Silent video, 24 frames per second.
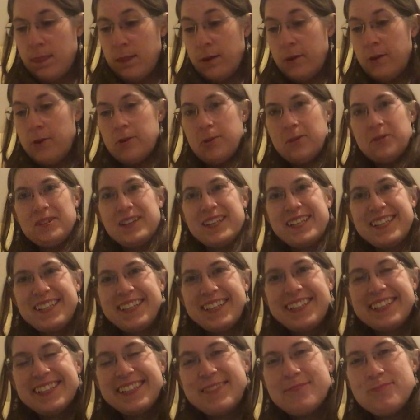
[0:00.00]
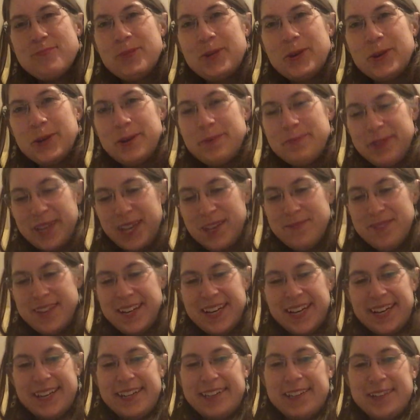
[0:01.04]
Oh, more baby
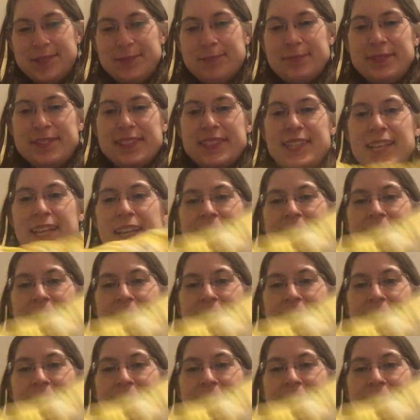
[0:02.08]
items.